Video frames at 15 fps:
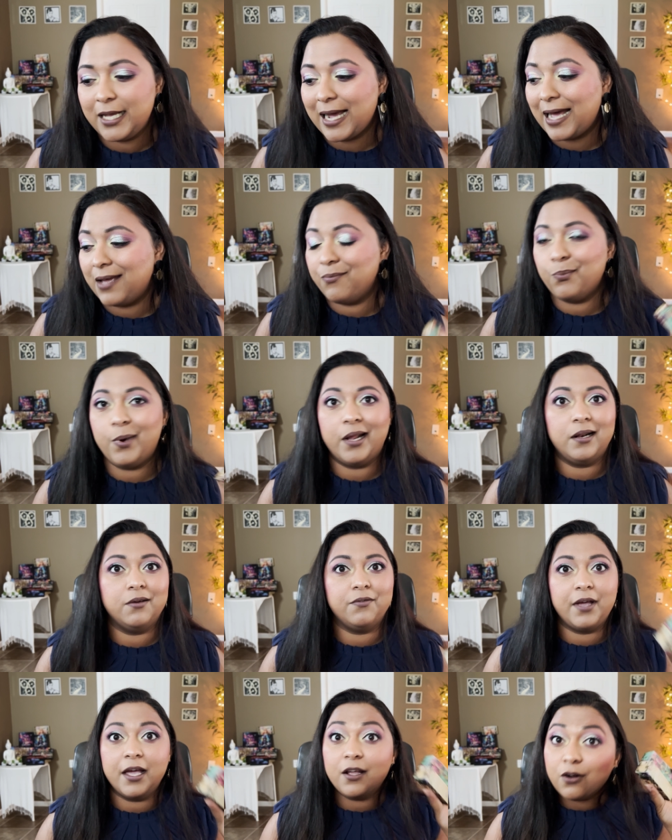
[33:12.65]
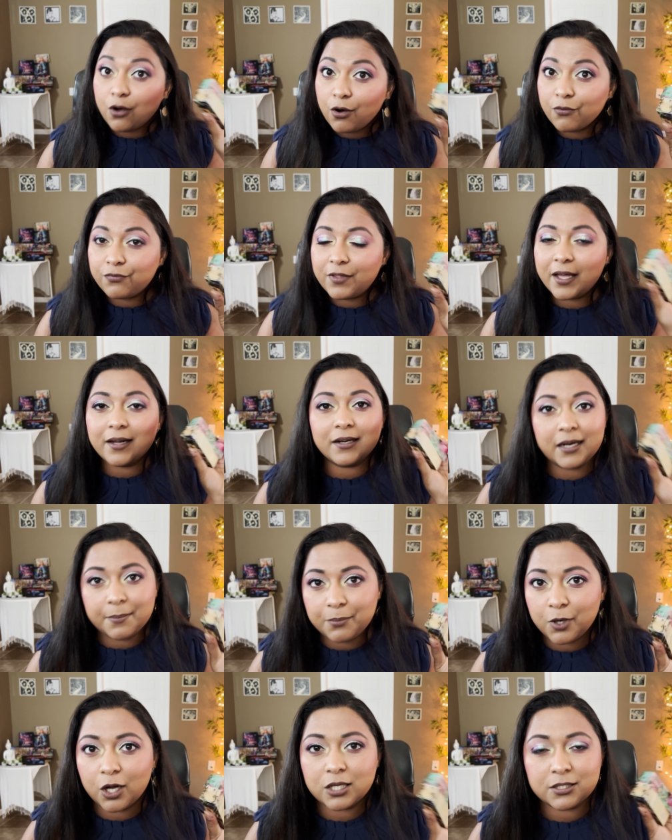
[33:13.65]
I'm well aware of their lip
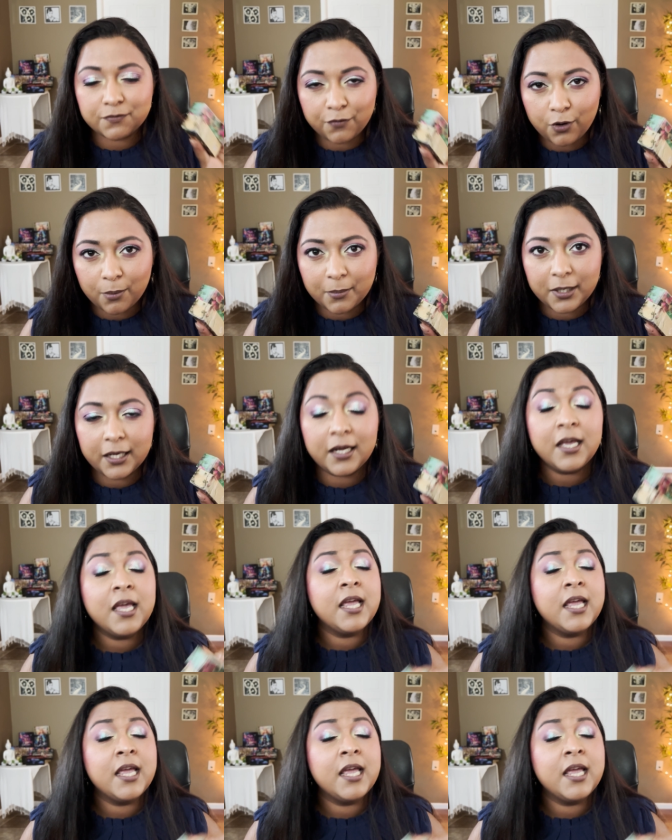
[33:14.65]
gloss formula.